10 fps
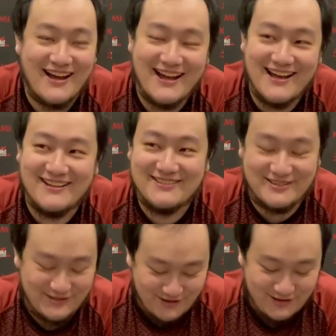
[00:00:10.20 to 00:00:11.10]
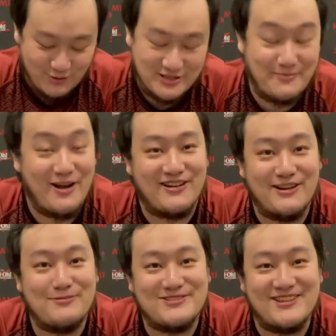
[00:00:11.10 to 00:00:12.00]
at North American
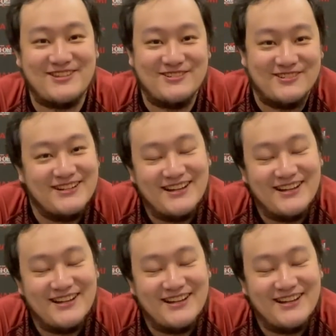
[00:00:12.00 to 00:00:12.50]
WCQ